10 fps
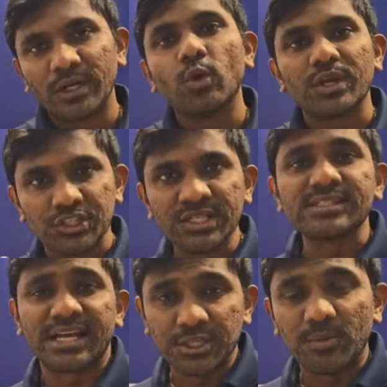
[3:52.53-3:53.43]
One location
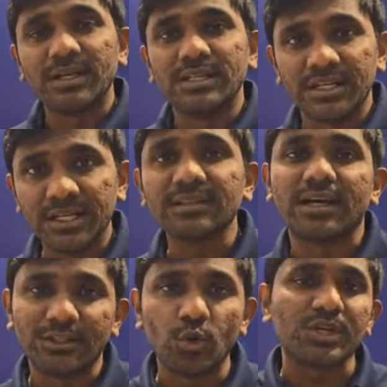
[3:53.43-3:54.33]
is Hyderabad in India.
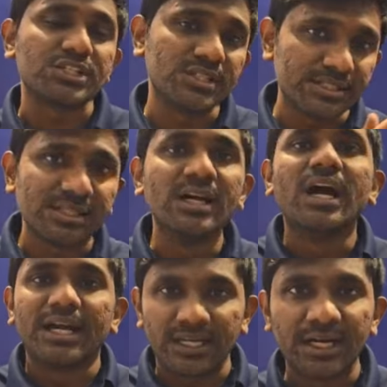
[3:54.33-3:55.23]
The other location is
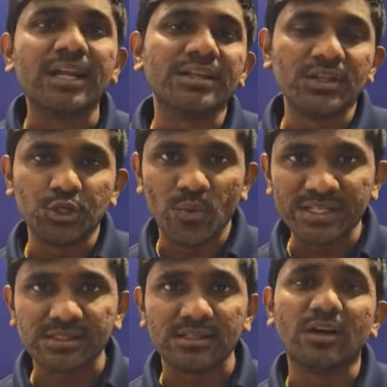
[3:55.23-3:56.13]
Atlanta in the US.